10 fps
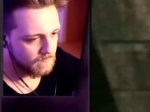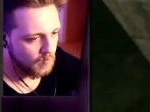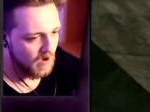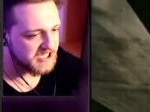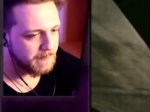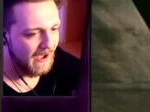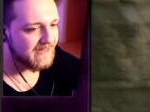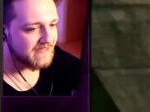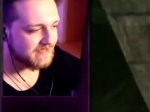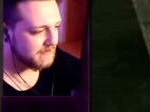Where's your
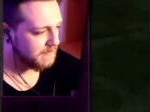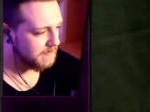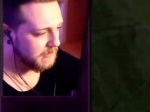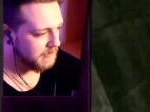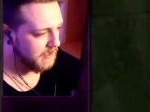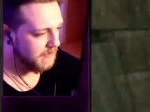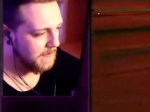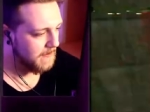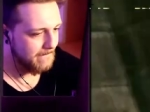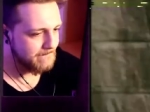pants?
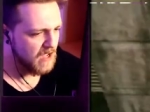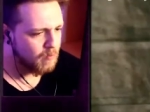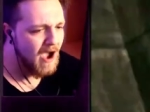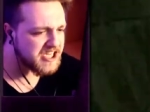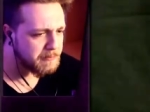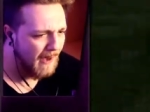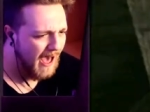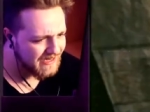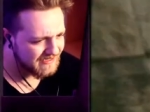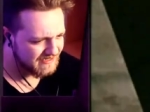Where's your
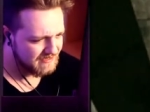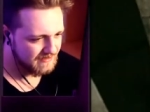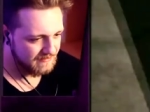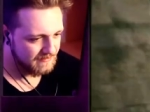pants?